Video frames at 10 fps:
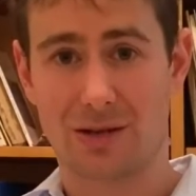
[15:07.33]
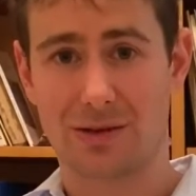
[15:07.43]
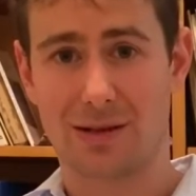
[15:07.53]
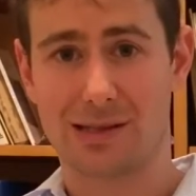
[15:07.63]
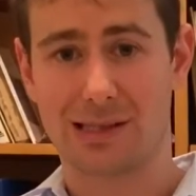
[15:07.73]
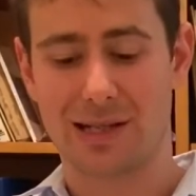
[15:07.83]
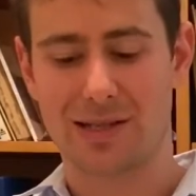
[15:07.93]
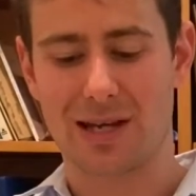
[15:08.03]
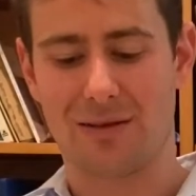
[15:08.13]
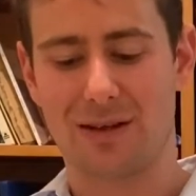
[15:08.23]
that I'd like to
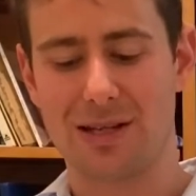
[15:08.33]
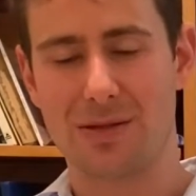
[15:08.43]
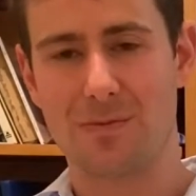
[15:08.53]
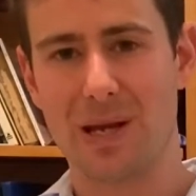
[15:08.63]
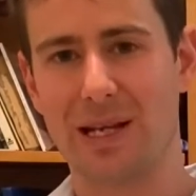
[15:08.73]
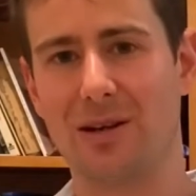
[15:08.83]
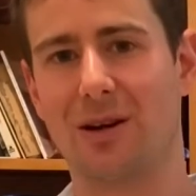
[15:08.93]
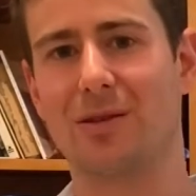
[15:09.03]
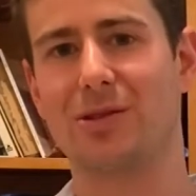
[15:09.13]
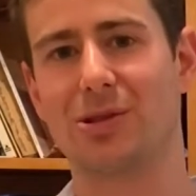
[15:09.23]
cover is
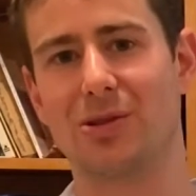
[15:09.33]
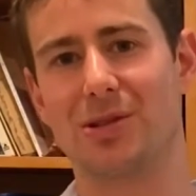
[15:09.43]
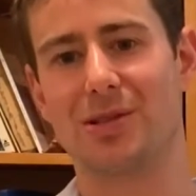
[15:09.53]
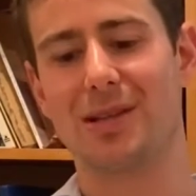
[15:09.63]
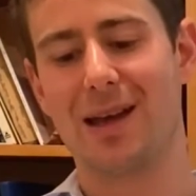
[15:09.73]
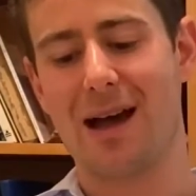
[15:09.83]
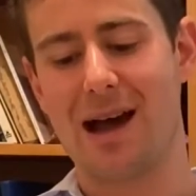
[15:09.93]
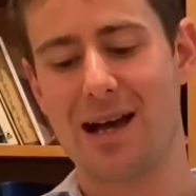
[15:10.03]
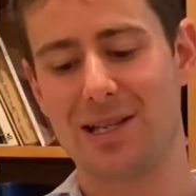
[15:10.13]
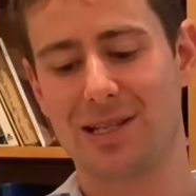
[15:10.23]
Meteoric Resources,
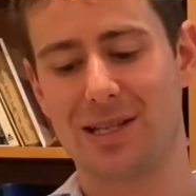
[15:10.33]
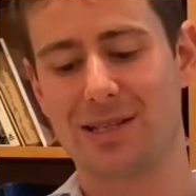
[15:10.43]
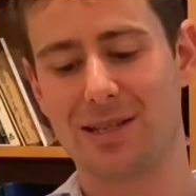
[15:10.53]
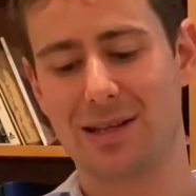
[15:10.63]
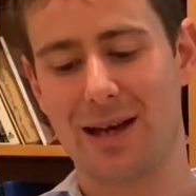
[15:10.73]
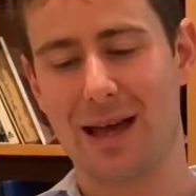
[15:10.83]
ASX ticker